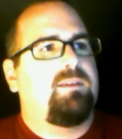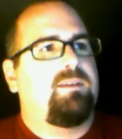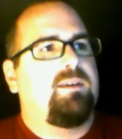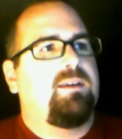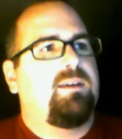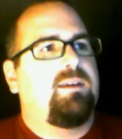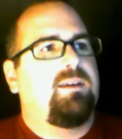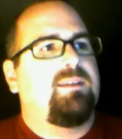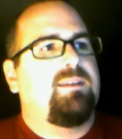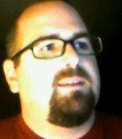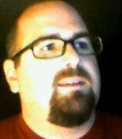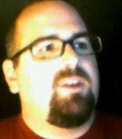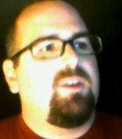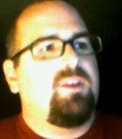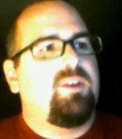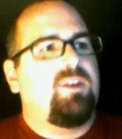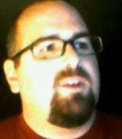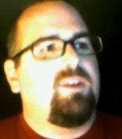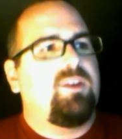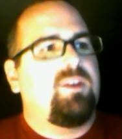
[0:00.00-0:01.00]
he will
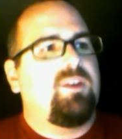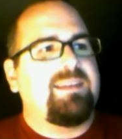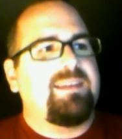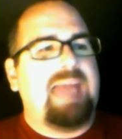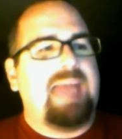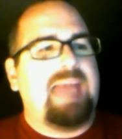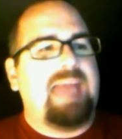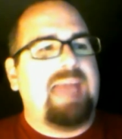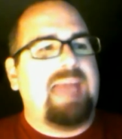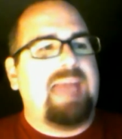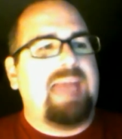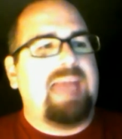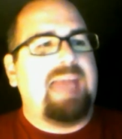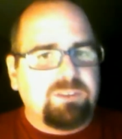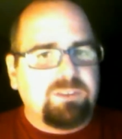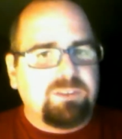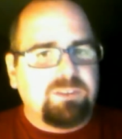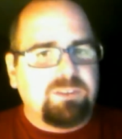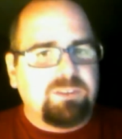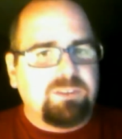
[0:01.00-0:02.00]
be on the down
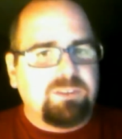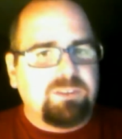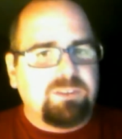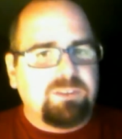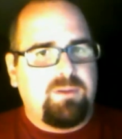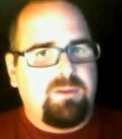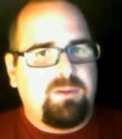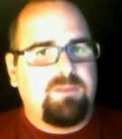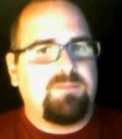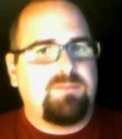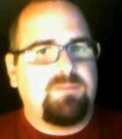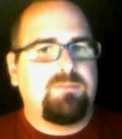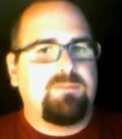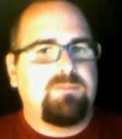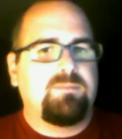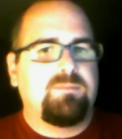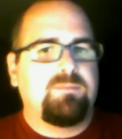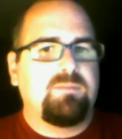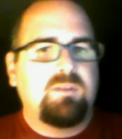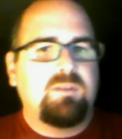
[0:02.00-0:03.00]
slope.
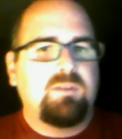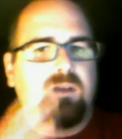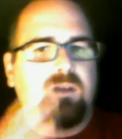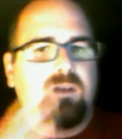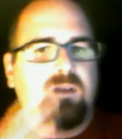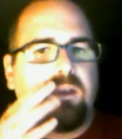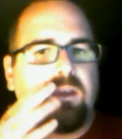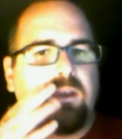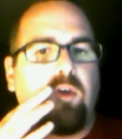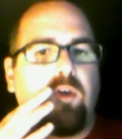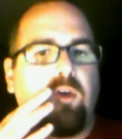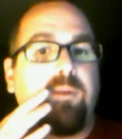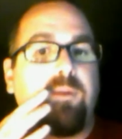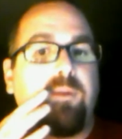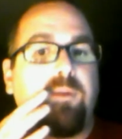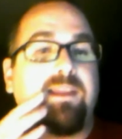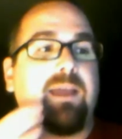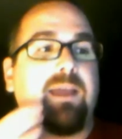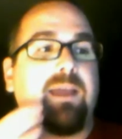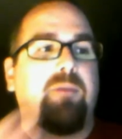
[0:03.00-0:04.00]
You know, he'll be at
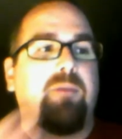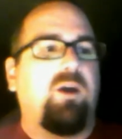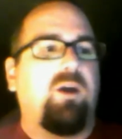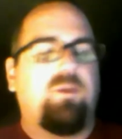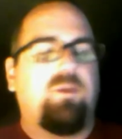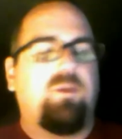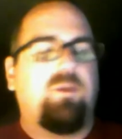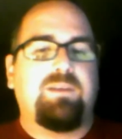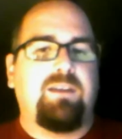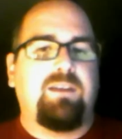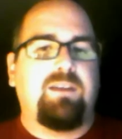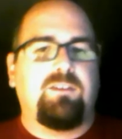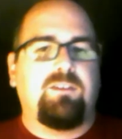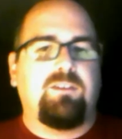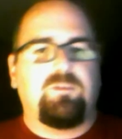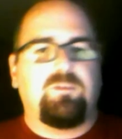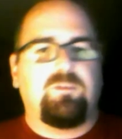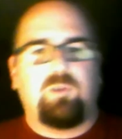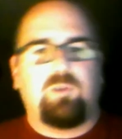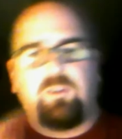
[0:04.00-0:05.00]
that part where Darren
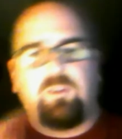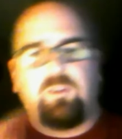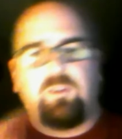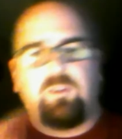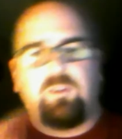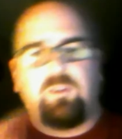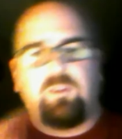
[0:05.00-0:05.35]
Sproles was, where